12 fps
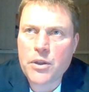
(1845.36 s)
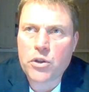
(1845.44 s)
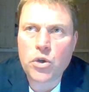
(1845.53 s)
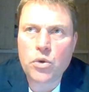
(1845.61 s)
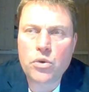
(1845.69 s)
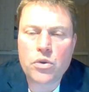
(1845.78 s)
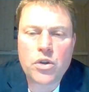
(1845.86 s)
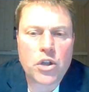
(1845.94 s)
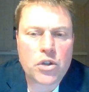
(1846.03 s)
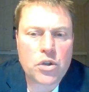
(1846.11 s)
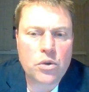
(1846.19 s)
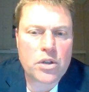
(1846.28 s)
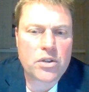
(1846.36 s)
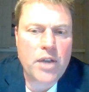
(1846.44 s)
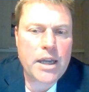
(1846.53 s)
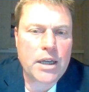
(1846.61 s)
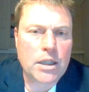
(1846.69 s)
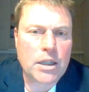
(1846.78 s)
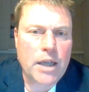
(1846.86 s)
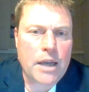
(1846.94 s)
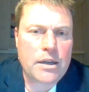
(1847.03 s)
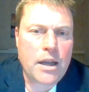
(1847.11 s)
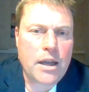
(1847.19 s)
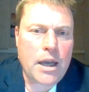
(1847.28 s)
the tidal
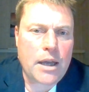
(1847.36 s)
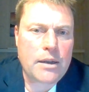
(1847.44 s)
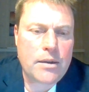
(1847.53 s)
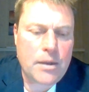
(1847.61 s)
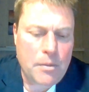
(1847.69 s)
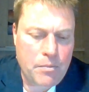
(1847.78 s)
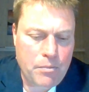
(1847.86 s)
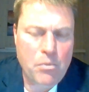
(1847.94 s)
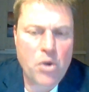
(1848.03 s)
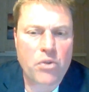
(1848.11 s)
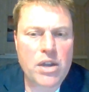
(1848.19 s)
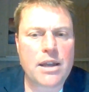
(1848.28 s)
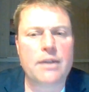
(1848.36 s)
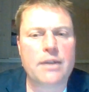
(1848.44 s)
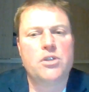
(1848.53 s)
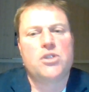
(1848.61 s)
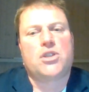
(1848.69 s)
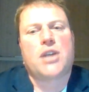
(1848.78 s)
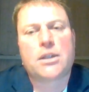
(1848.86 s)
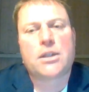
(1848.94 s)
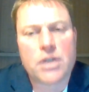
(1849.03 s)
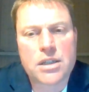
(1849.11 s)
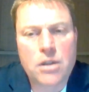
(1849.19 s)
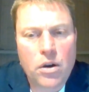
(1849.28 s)
and marine energy
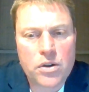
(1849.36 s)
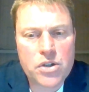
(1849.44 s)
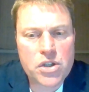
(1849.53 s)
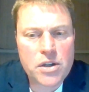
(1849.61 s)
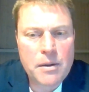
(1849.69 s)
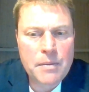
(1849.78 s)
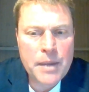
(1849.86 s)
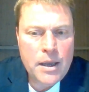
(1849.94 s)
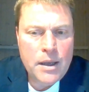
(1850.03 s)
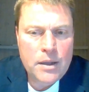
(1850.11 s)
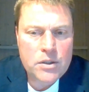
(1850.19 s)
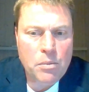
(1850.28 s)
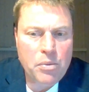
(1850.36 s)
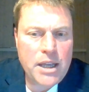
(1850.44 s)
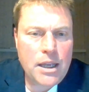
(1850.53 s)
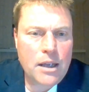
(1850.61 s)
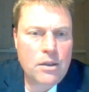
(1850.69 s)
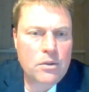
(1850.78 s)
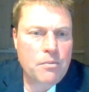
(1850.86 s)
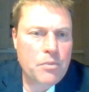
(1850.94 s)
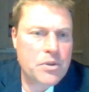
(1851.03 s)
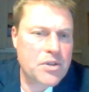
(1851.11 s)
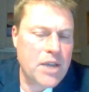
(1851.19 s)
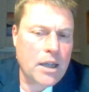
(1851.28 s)
sector at large. So bringing
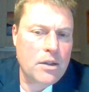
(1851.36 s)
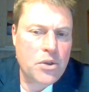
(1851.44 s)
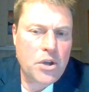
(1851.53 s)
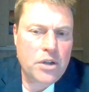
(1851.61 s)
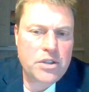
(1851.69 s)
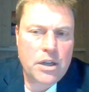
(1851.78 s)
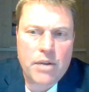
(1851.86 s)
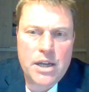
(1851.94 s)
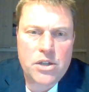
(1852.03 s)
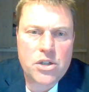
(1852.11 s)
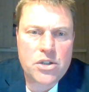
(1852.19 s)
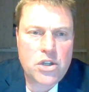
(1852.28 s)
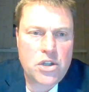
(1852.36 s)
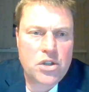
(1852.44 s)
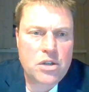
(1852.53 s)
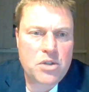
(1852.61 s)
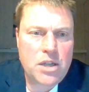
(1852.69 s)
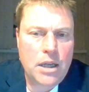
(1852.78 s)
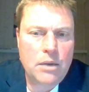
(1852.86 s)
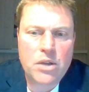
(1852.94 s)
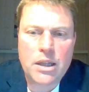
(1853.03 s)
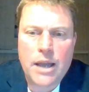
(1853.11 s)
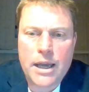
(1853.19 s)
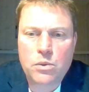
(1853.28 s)
second, third generation systems in
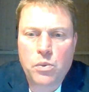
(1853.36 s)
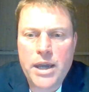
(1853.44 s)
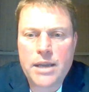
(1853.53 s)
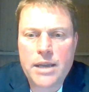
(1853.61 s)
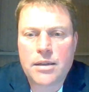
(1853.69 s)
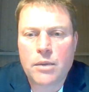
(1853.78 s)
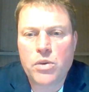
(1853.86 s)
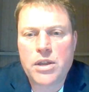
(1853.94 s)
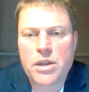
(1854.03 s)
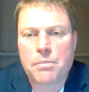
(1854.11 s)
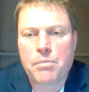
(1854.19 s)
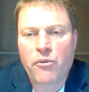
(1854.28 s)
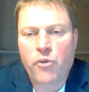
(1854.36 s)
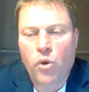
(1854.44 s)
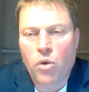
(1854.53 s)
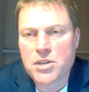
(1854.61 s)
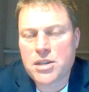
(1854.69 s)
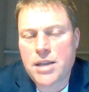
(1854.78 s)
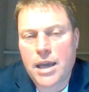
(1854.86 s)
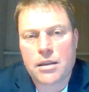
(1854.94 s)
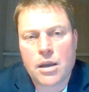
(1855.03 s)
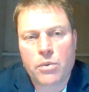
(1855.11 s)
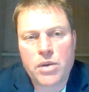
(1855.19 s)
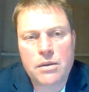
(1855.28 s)
with lightweight and with the performance
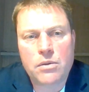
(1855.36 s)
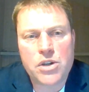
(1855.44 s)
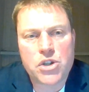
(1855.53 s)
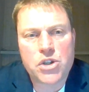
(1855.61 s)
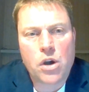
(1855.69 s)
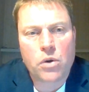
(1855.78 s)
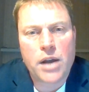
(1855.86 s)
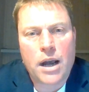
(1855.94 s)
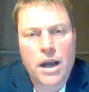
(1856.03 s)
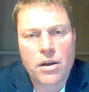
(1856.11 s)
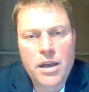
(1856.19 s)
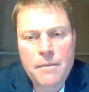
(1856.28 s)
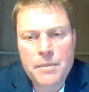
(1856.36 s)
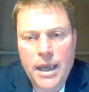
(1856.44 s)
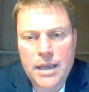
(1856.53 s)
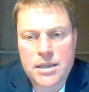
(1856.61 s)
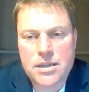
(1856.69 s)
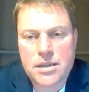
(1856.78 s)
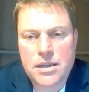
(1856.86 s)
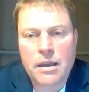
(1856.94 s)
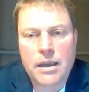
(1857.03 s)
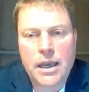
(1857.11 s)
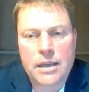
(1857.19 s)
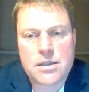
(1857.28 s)
data we show now is
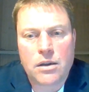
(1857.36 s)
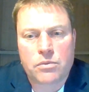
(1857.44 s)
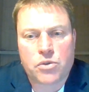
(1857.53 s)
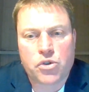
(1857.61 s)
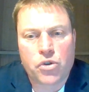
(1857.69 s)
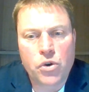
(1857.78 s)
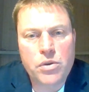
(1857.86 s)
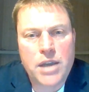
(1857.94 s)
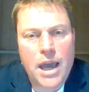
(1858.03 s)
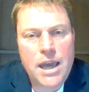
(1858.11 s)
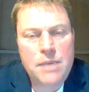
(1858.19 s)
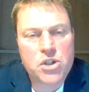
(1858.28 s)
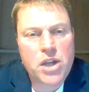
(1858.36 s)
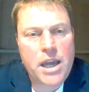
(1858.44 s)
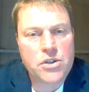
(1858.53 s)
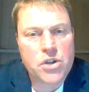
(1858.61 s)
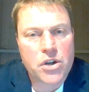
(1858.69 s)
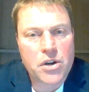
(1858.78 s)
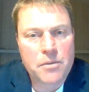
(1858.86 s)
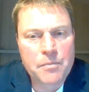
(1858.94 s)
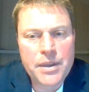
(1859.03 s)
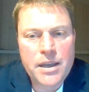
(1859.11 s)
a true game changer